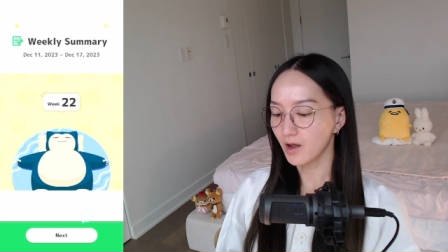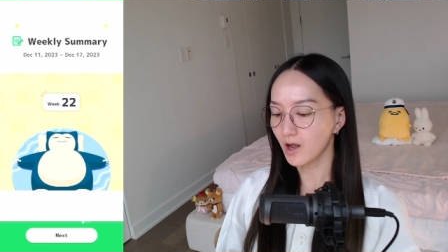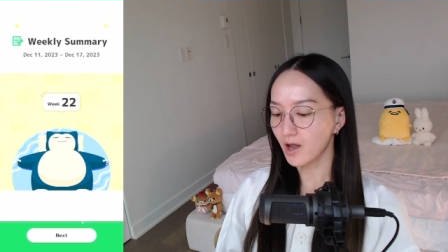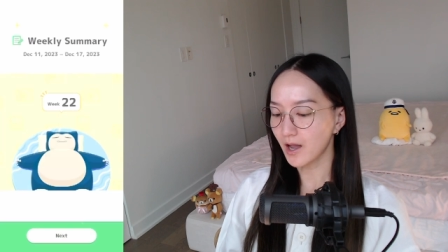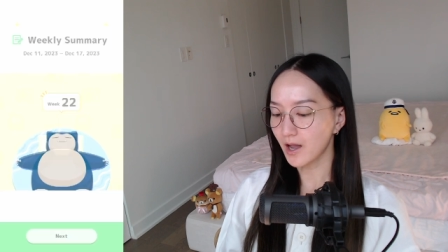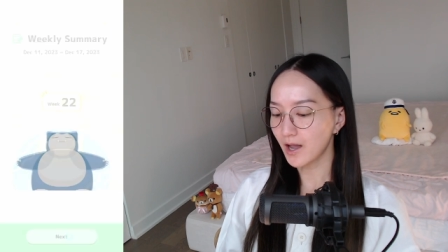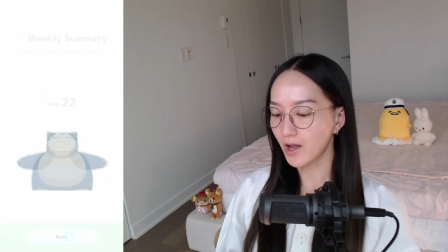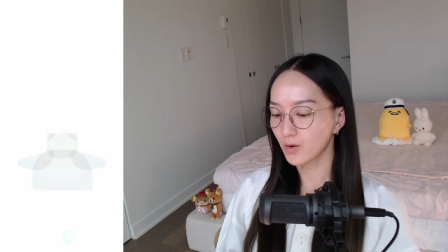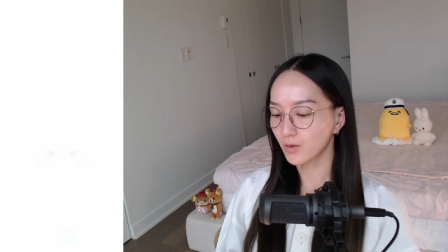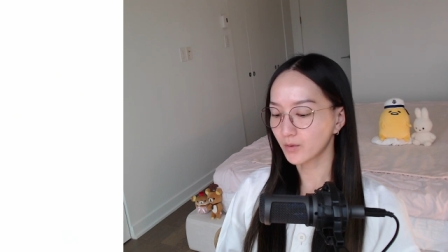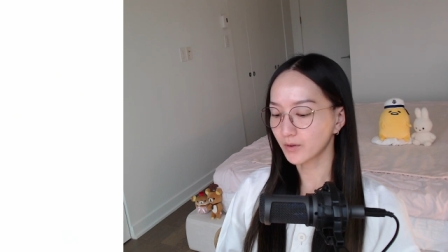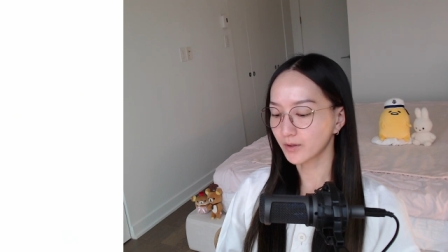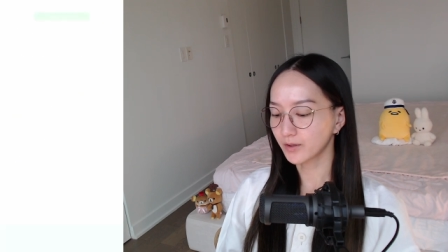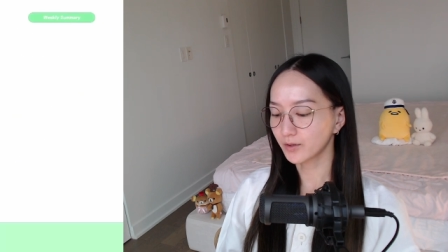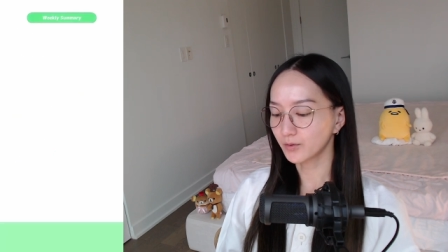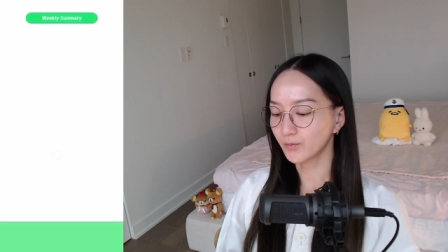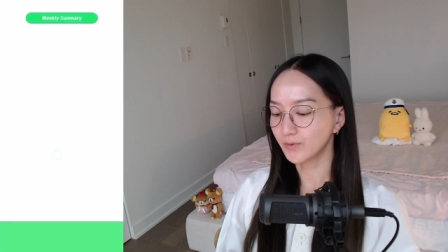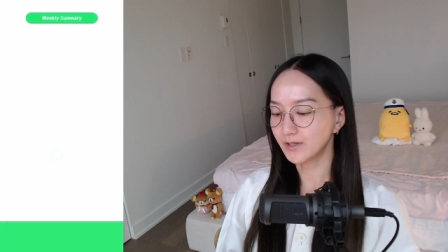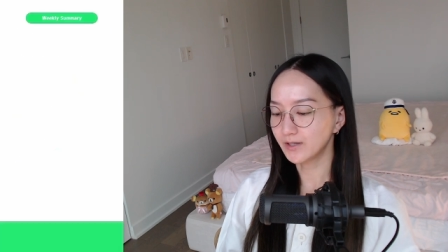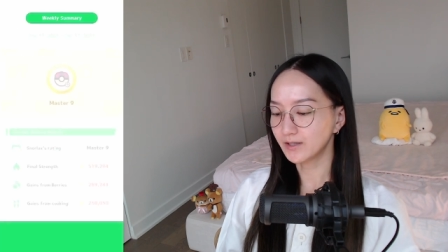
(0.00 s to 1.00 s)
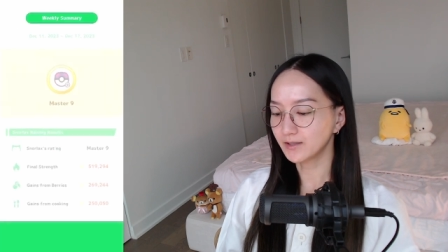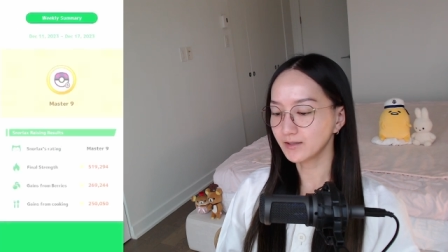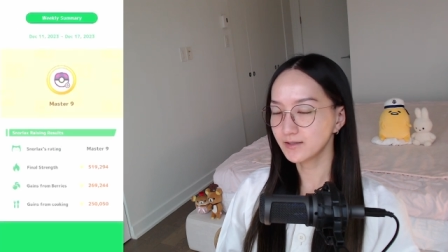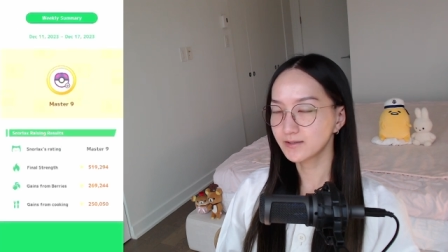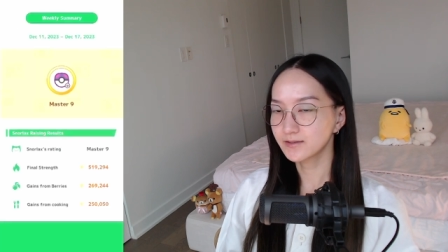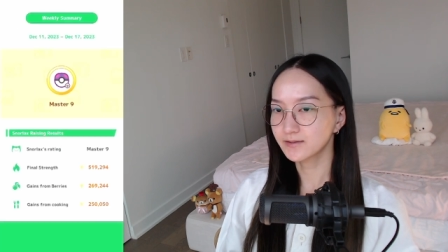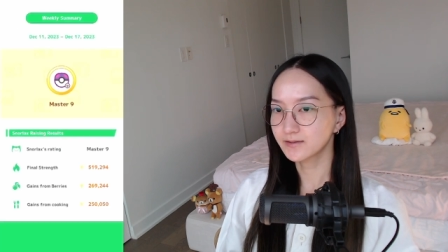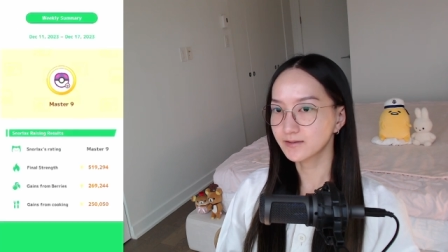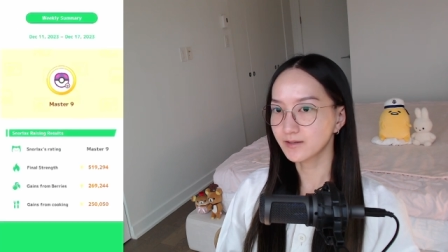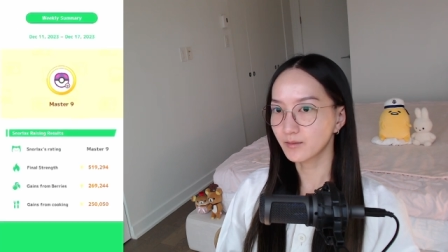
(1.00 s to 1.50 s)
our weekly
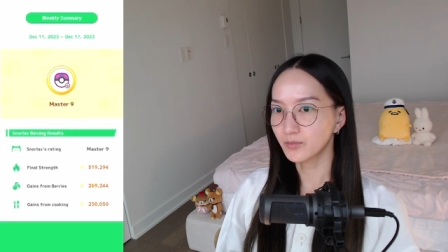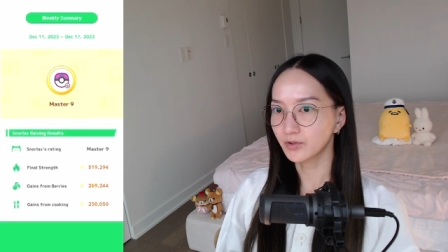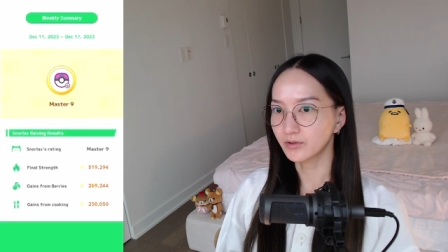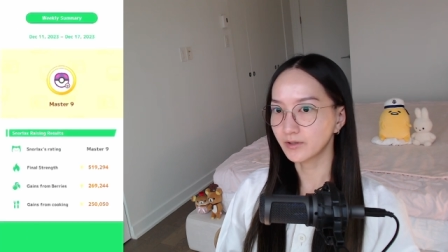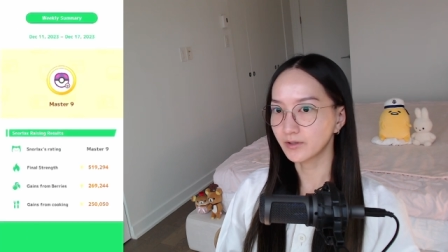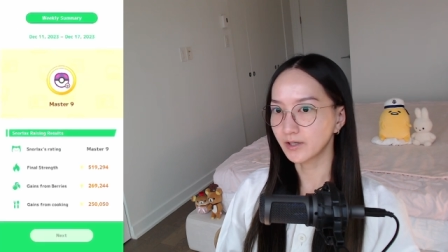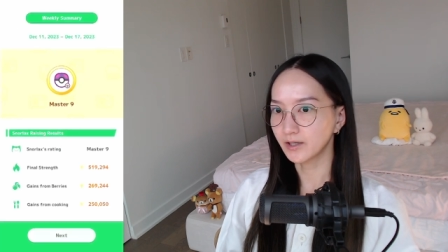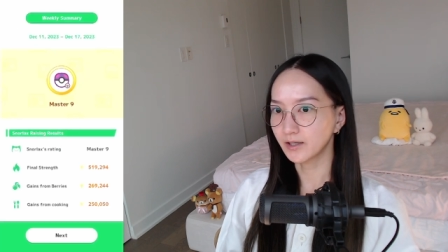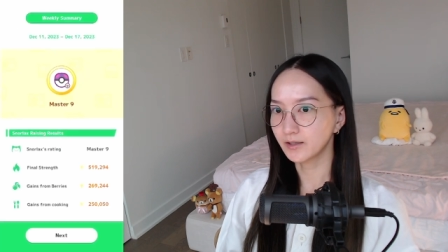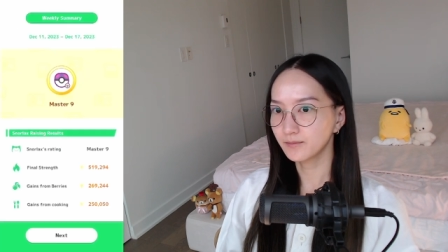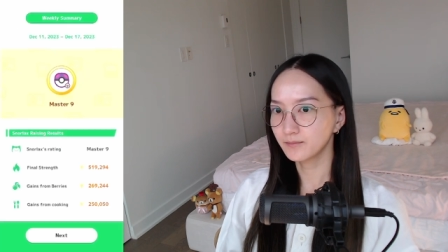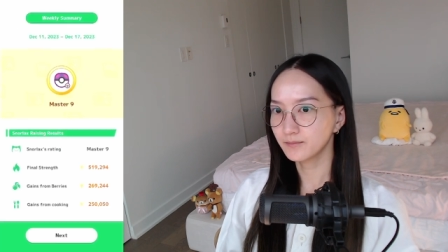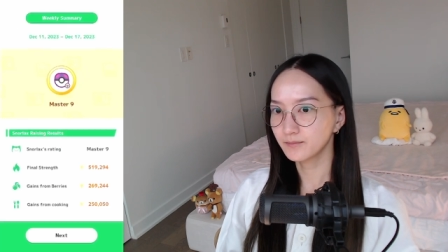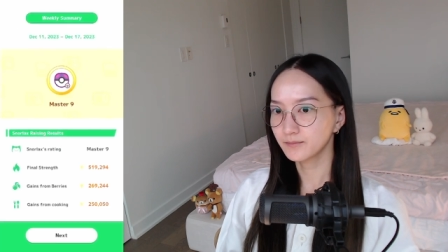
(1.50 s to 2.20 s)
summary.